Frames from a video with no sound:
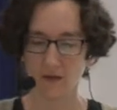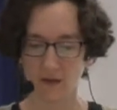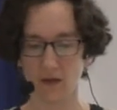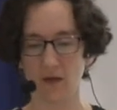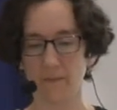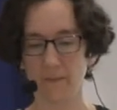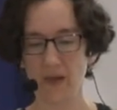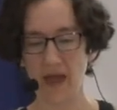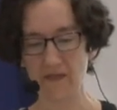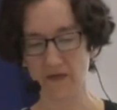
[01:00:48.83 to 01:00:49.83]
And
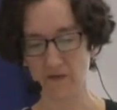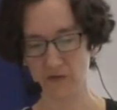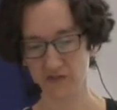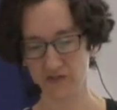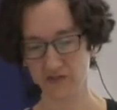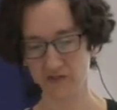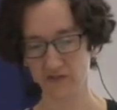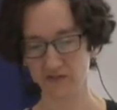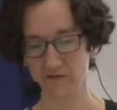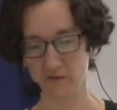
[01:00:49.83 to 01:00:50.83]
then there's
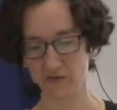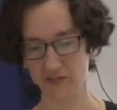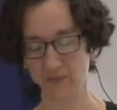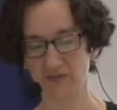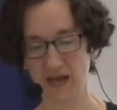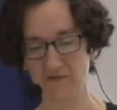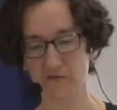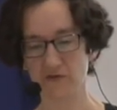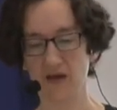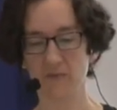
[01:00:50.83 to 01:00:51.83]
several steps after
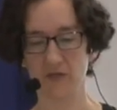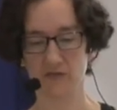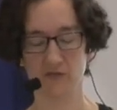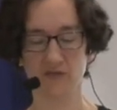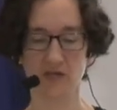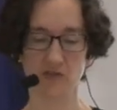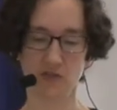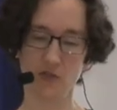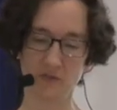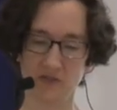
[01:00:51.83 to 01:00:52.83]
that because there's actually
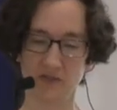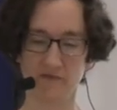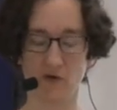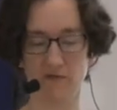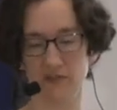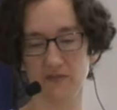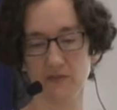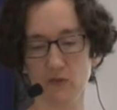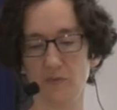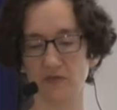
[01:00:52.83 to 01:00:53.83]
humans involved in the
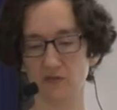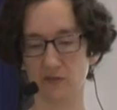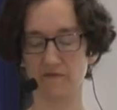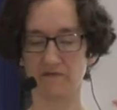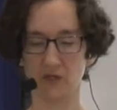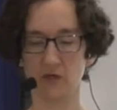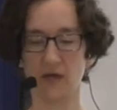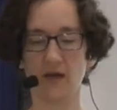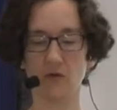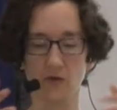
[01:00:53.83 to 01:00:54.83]
loop and sort of figuring
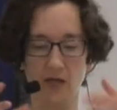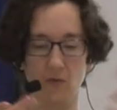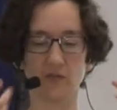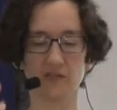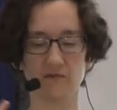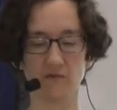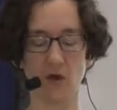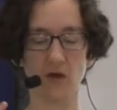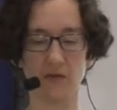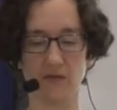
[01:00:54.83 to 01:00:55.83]
out, okay, once I've
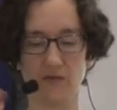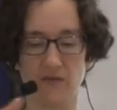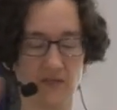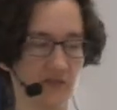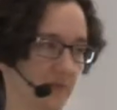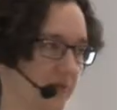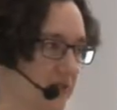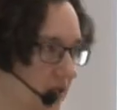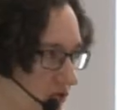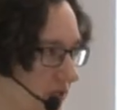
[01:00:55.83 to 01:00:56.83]
got things that
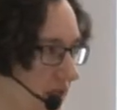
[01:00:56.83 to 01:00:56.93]
potentially